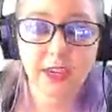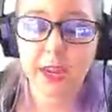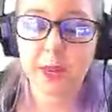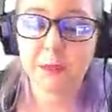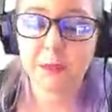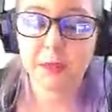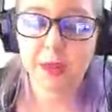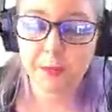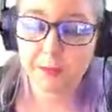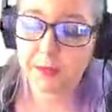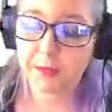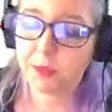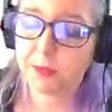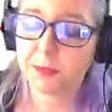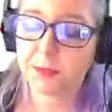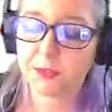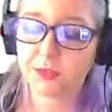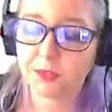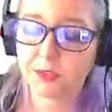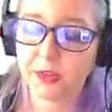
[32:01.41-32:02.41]
I might be
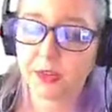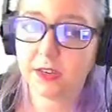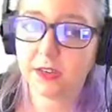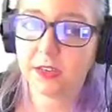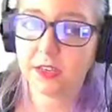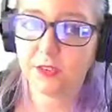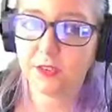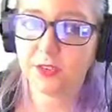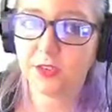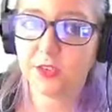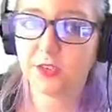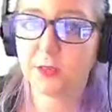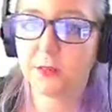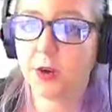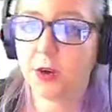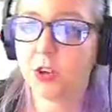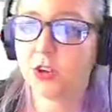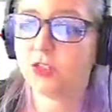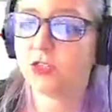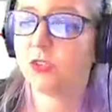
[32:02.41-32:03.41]
persuaded to give you some
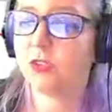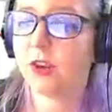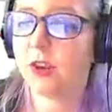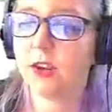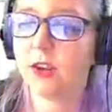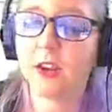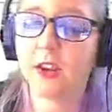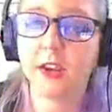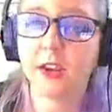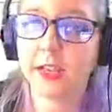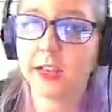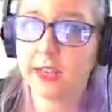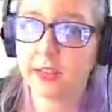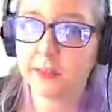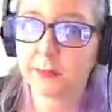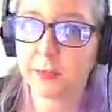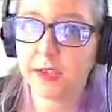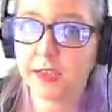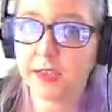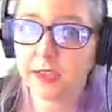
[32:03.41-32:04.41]
partial credit on a
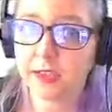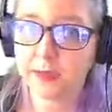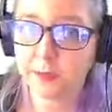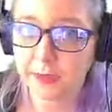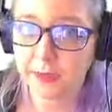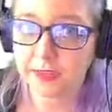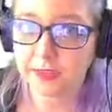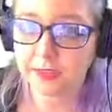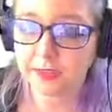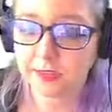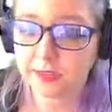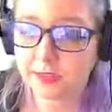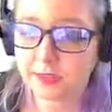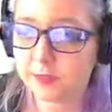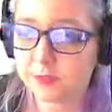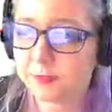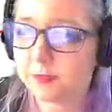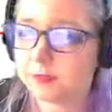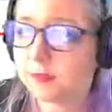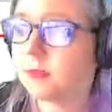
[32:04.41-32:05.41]
case-by-case basis.
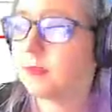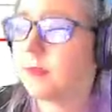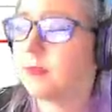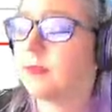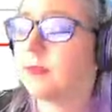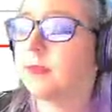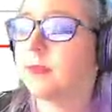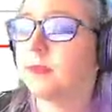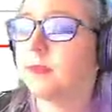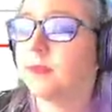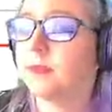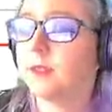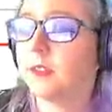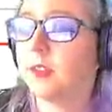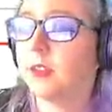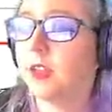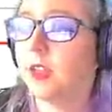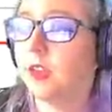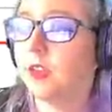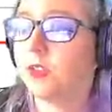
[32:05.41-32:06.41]

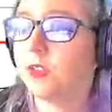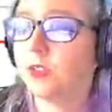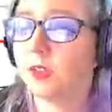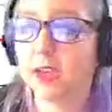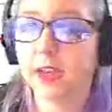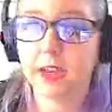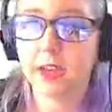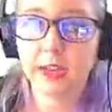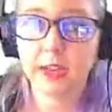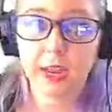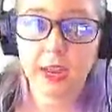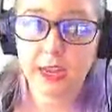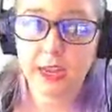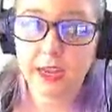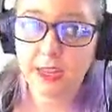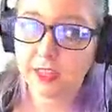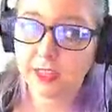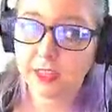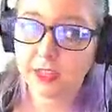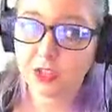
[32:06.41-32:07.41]
So get in
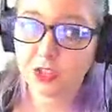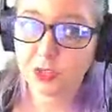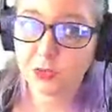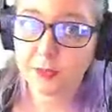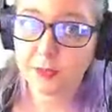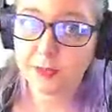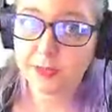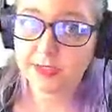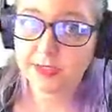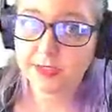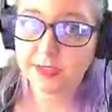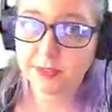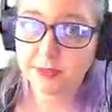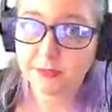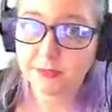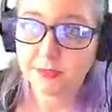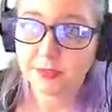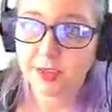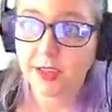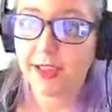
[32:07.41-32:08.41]
anything that you were missing
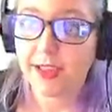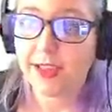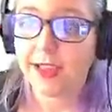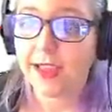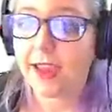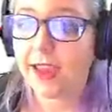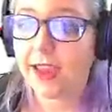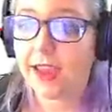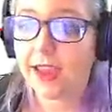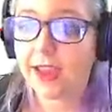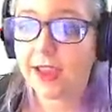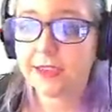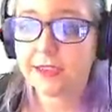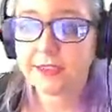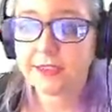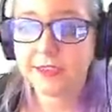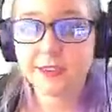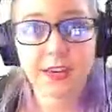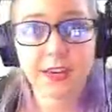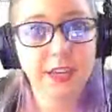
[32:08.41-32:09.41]
and
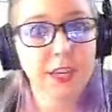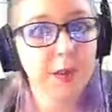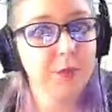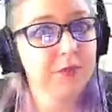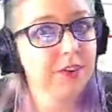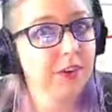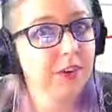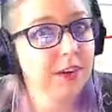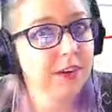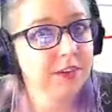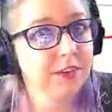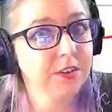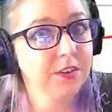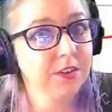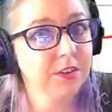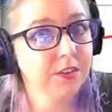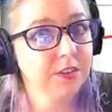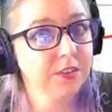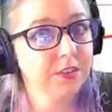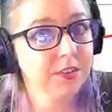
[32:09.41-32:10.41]
study up for our
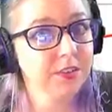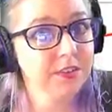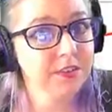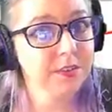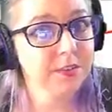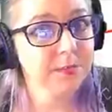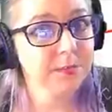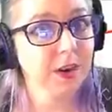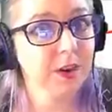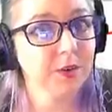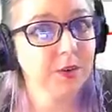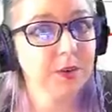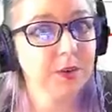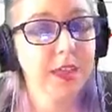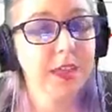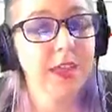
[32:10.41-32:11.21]
test tomorrow.